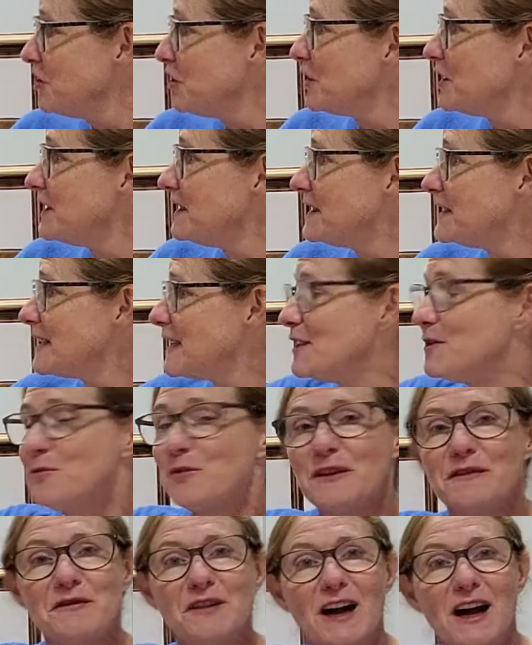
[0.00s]
you can see,
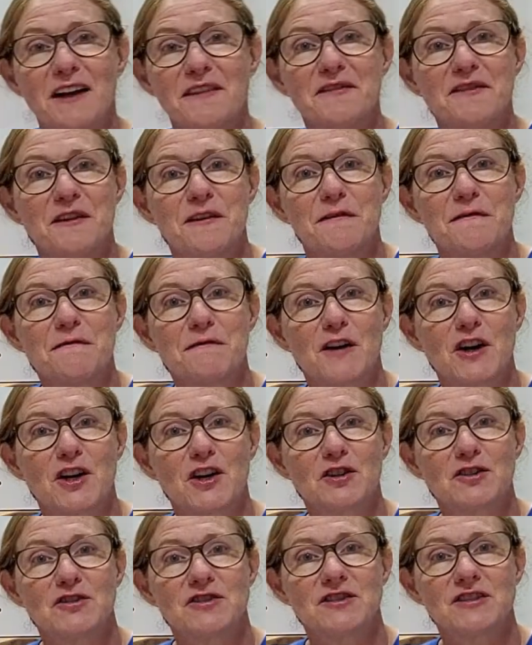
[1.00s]
we've gotten the
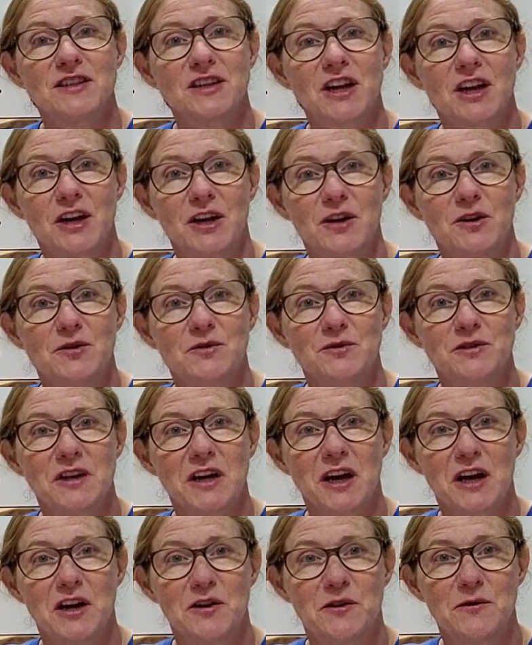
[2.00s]
first coat
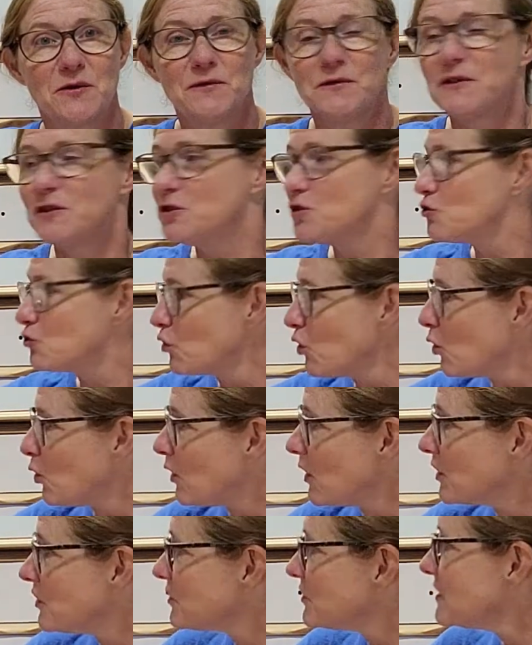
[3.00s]
on the
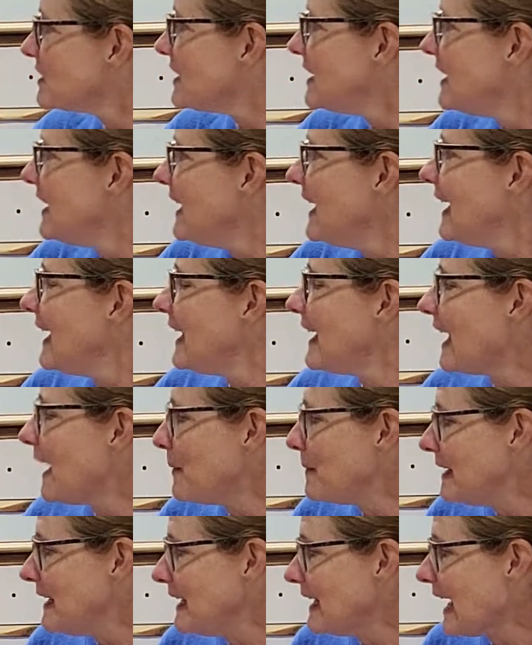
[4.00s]
drawers, and
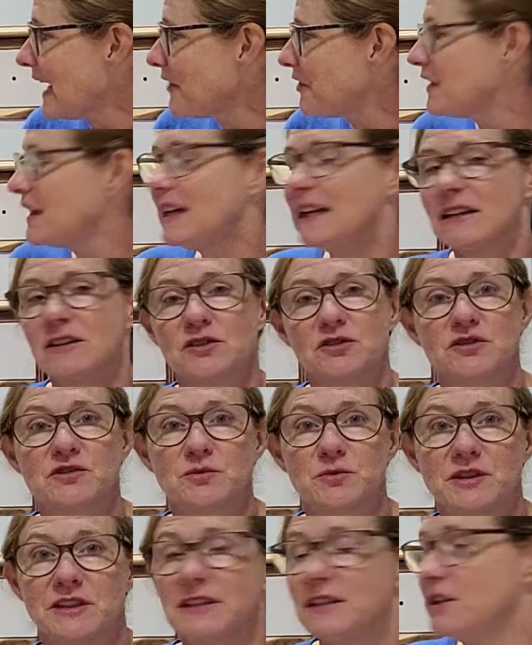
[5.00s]
I think it looks
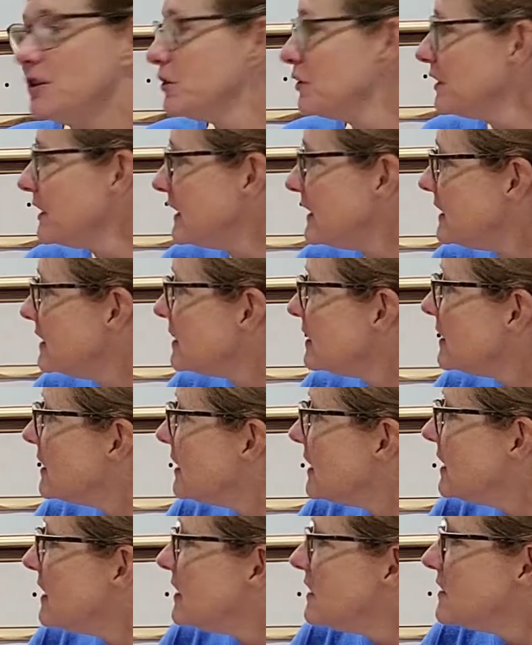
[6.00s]
really good.
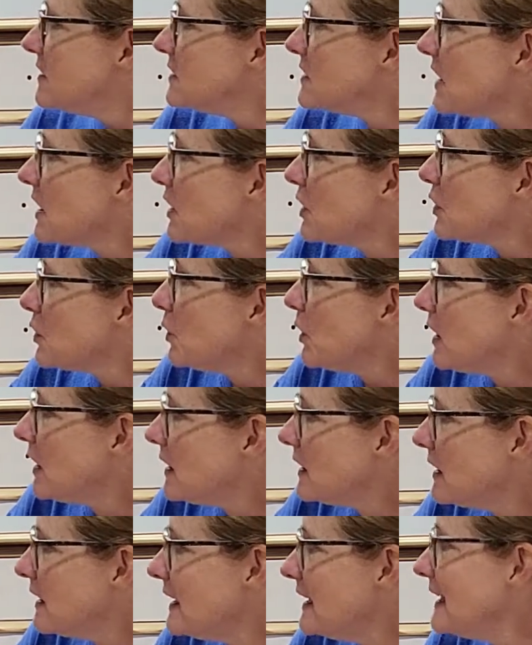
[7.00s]
So
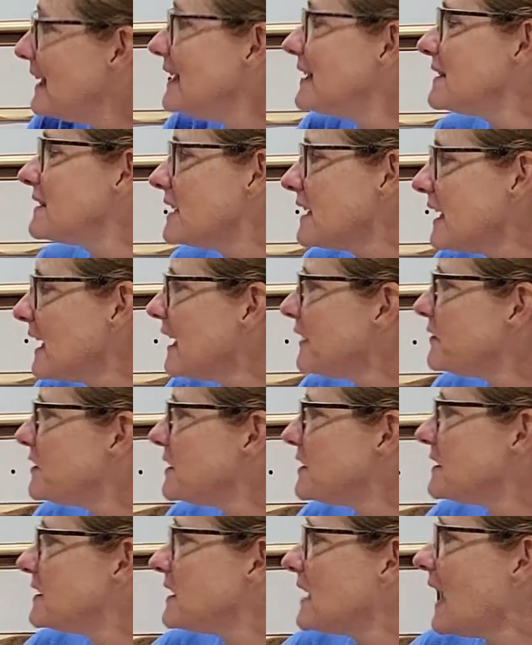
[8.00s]
it is going
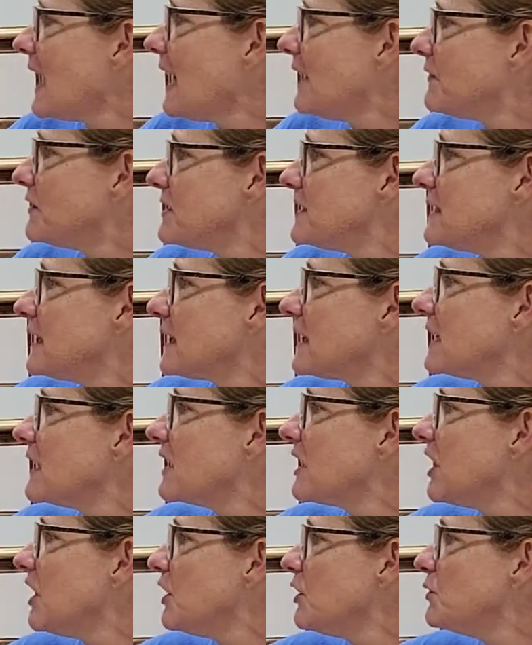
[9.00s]
to have a second
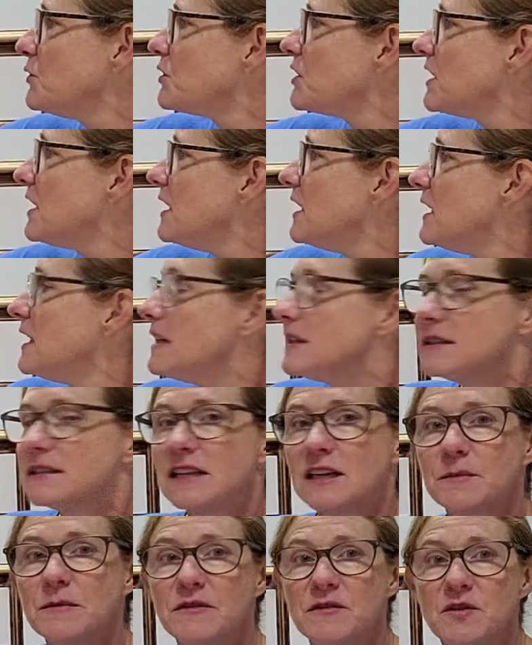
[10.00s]
coat.
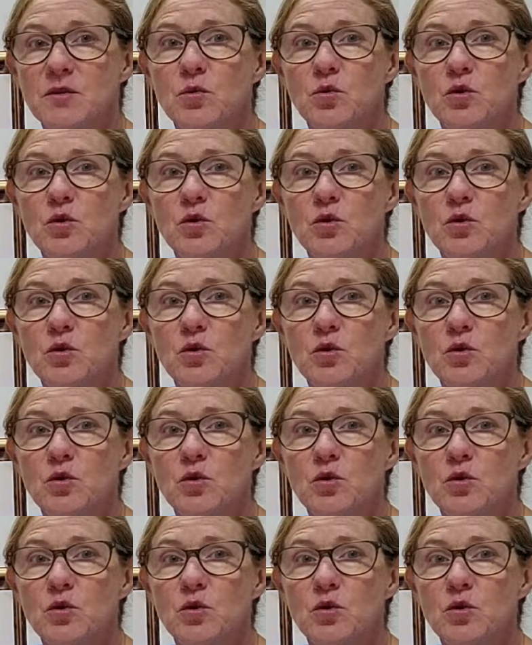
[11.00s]
Some of the